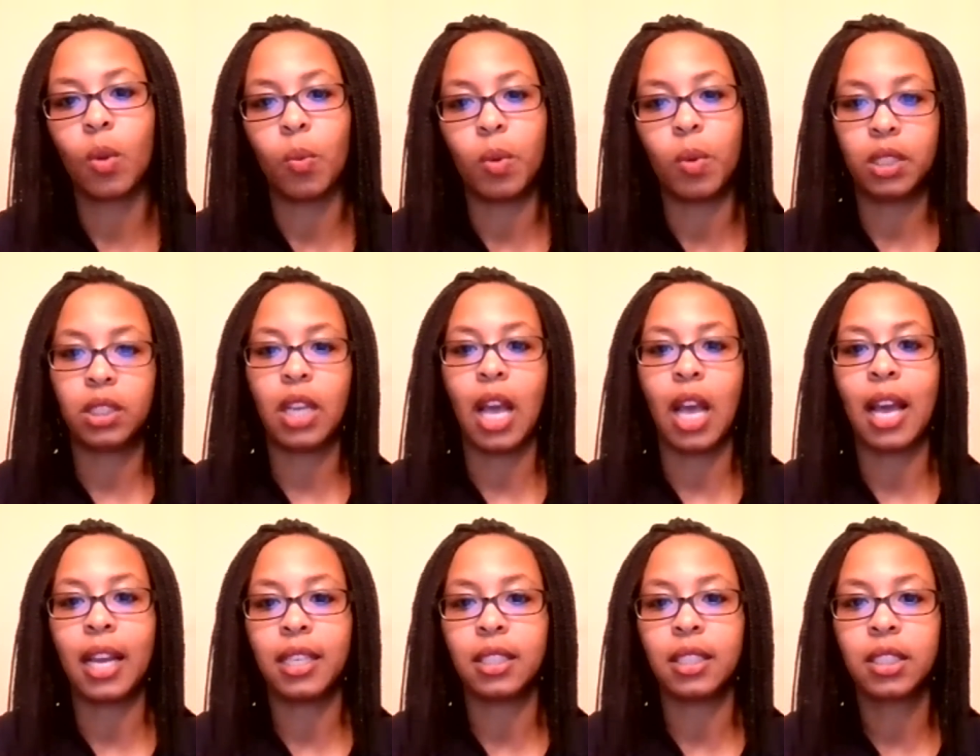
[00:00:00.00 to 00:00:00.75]
which
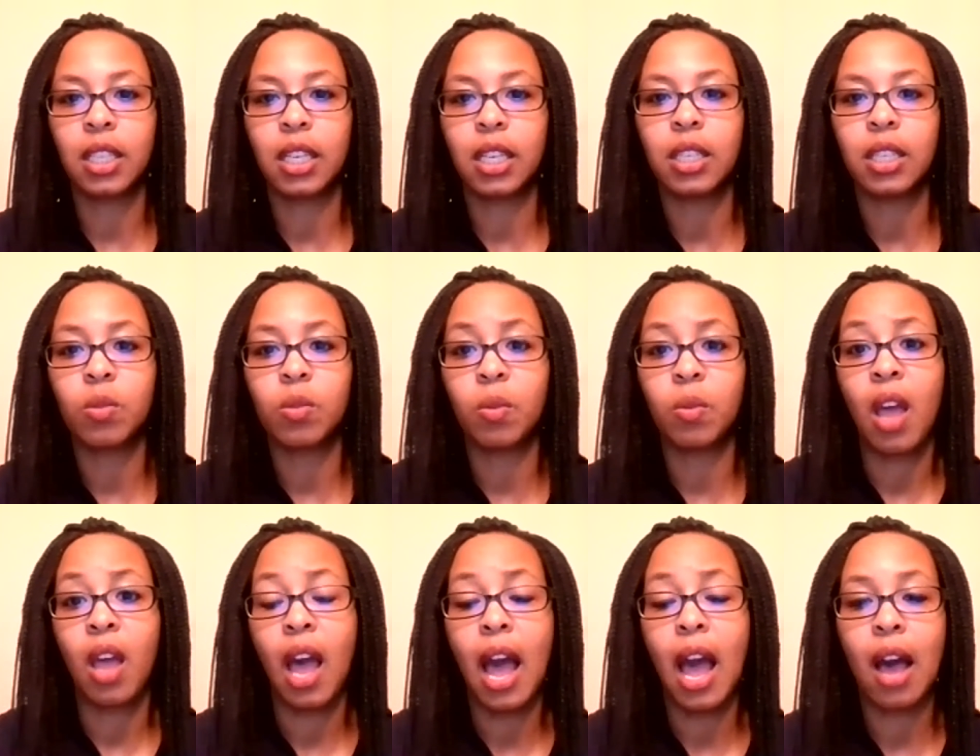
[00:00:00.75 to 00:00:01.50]
I discuss
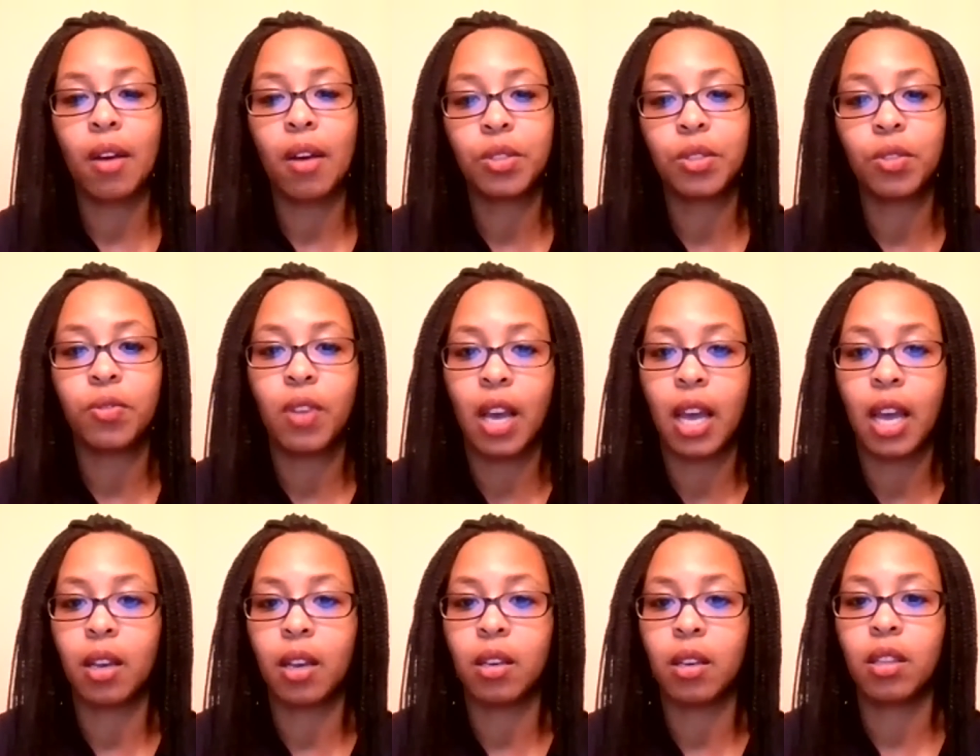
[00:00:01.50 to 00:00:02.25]
how to
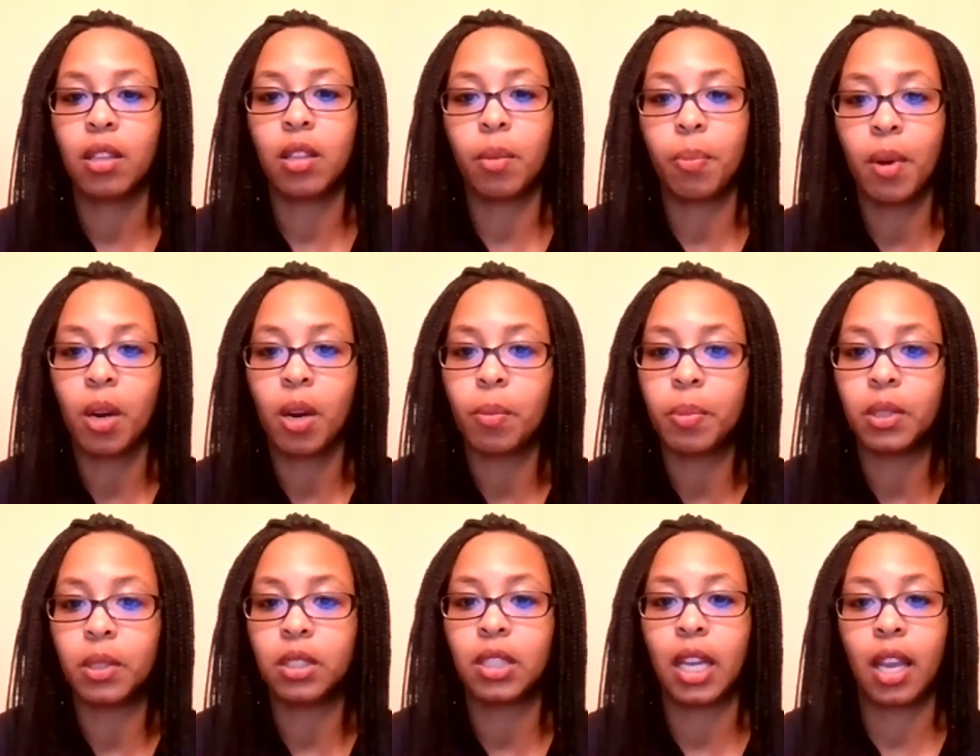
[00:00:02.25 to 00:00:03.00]
find the
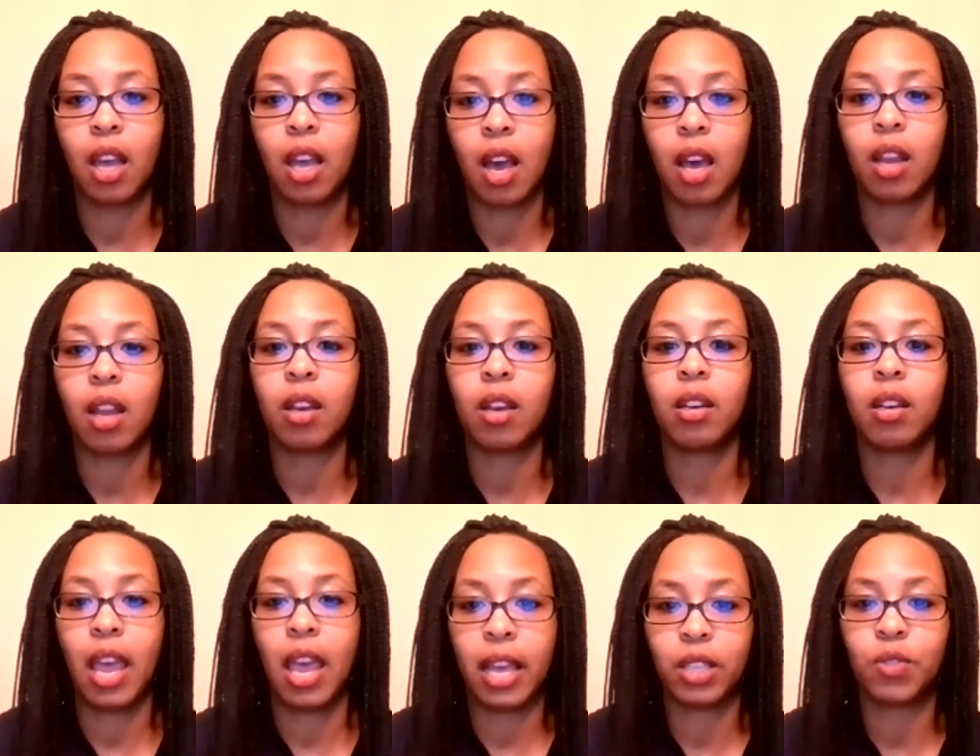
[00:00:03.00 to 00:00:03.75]
purpose that God
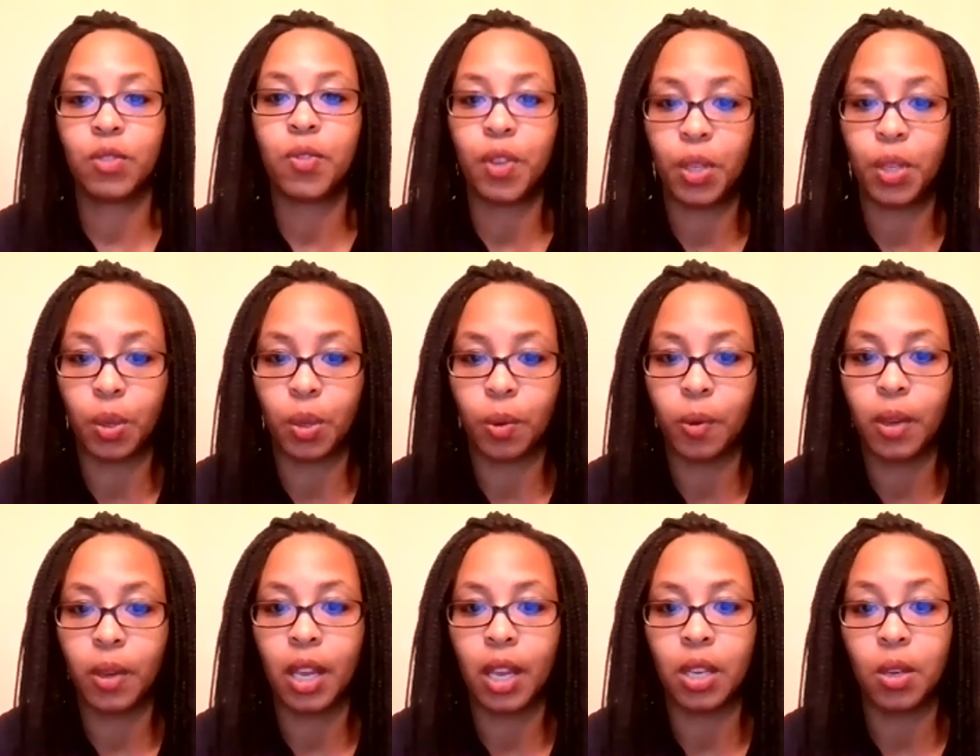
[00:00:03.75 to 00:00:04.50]
has for
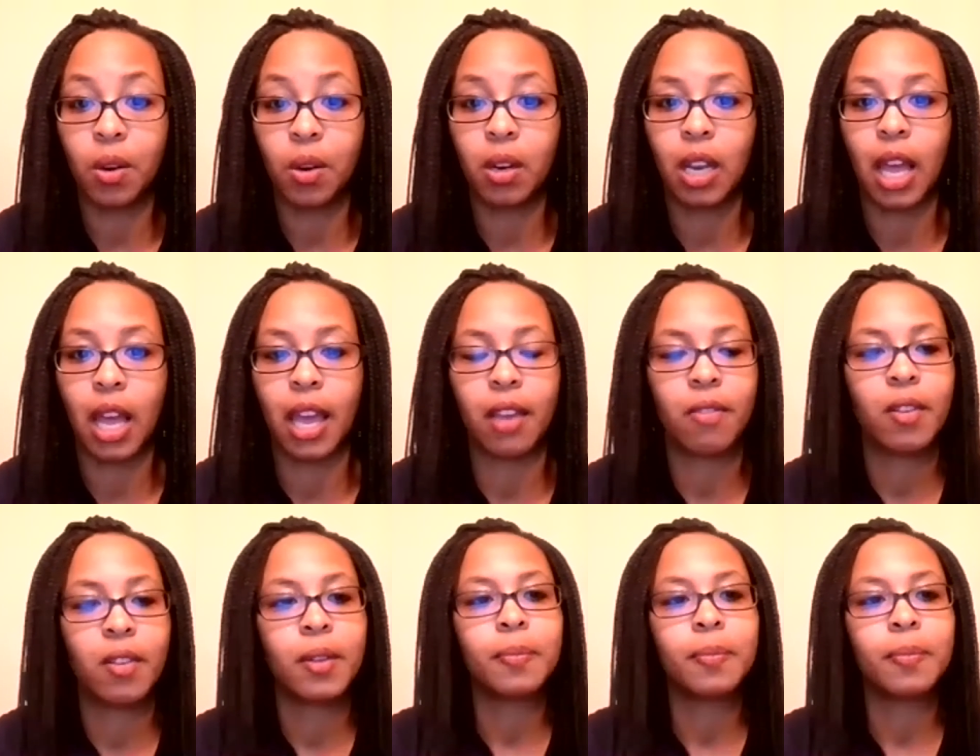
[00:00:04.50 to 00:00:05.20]
you in your life.